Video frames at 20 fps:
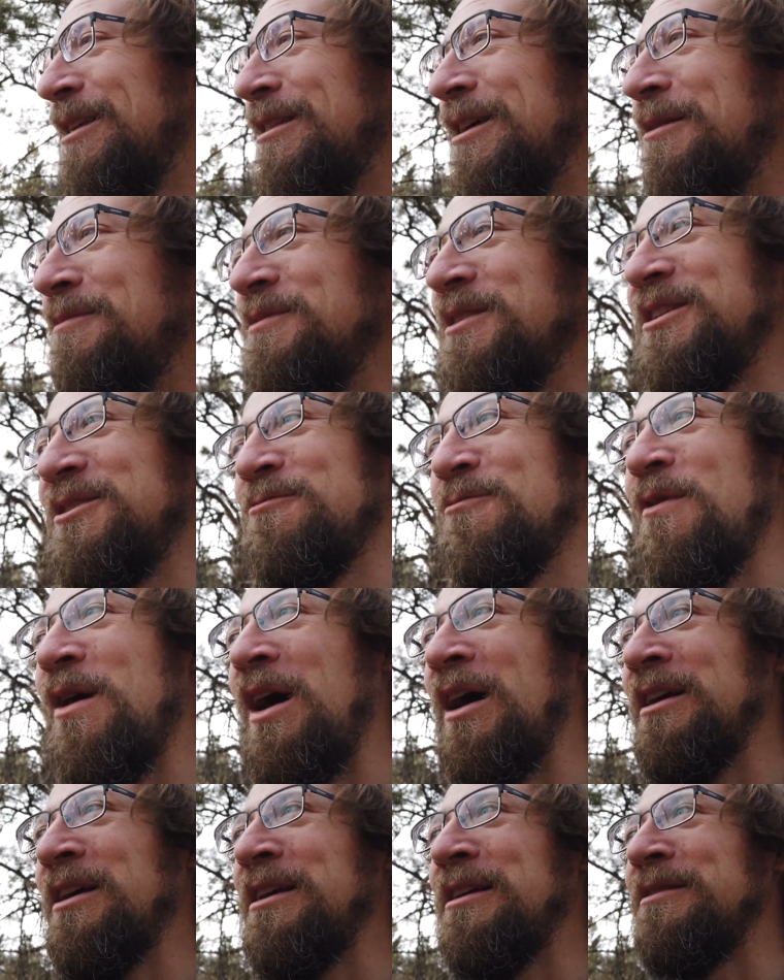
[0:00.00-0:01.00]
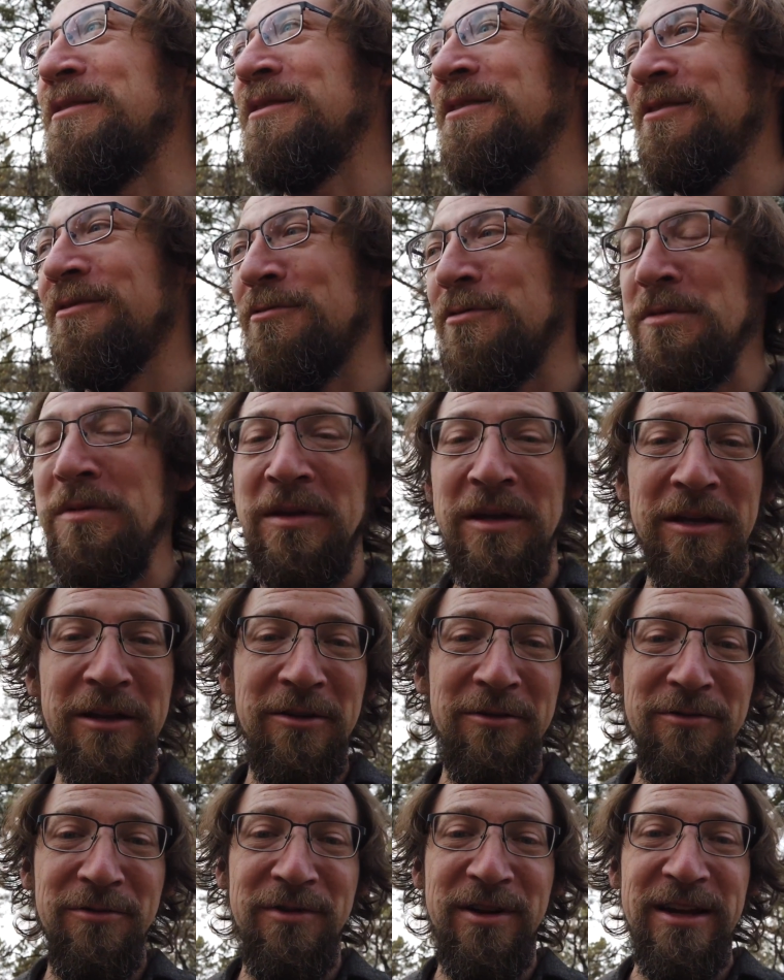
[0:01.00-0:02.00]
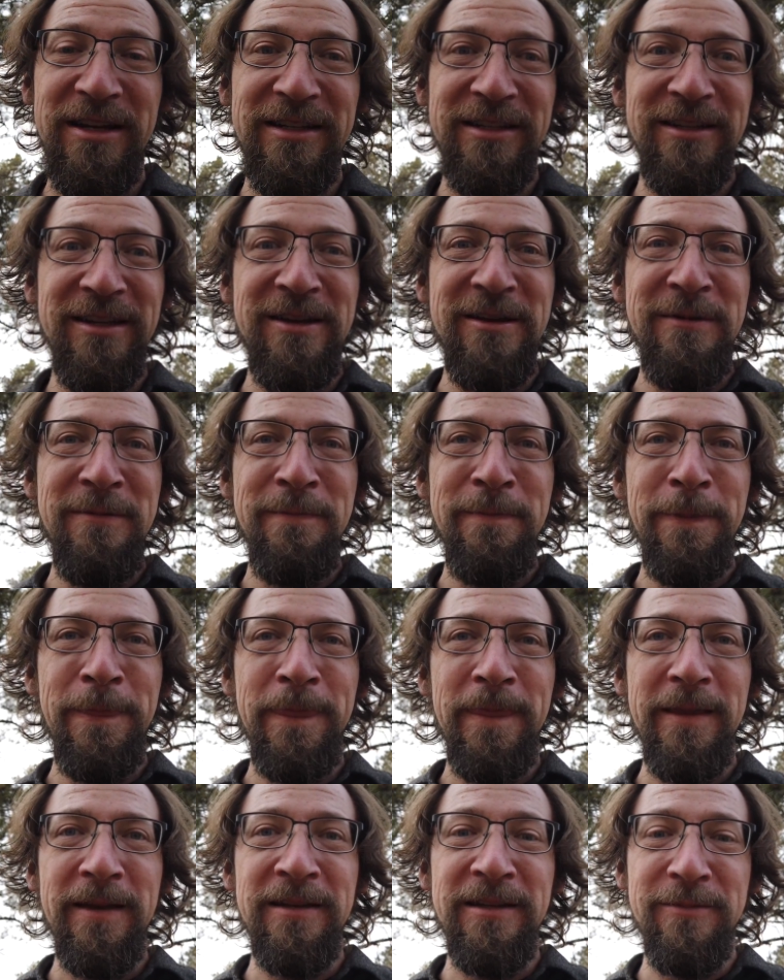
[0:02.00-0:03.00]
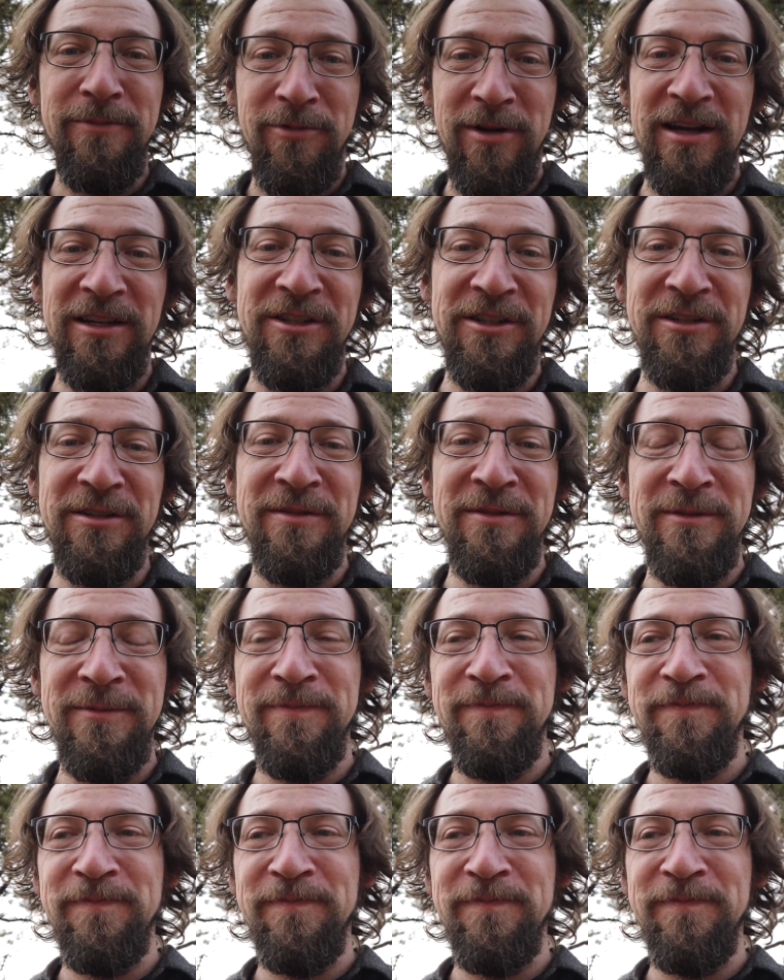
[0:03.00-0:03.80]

Them just walking can create a depression.